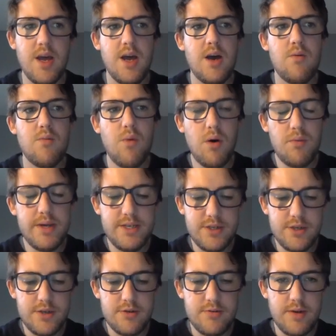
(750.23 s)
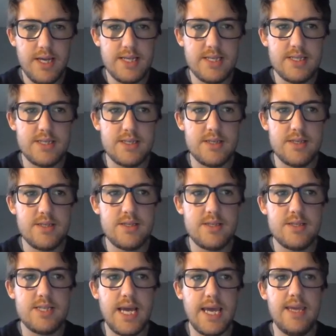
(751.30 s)
what we do is
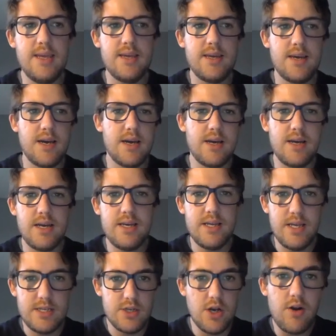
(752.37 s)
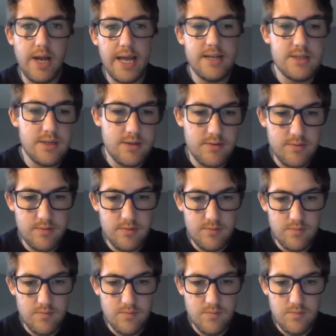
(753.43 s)
not
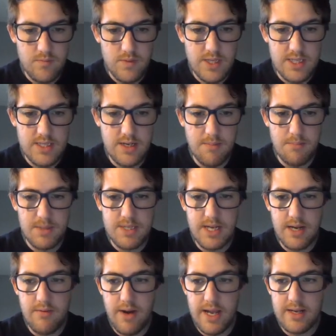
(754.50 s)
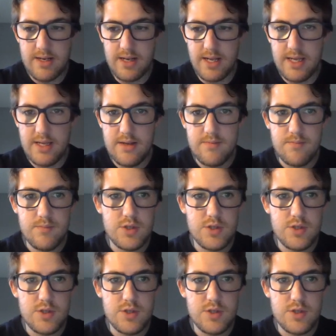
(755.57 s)
enter this number directly.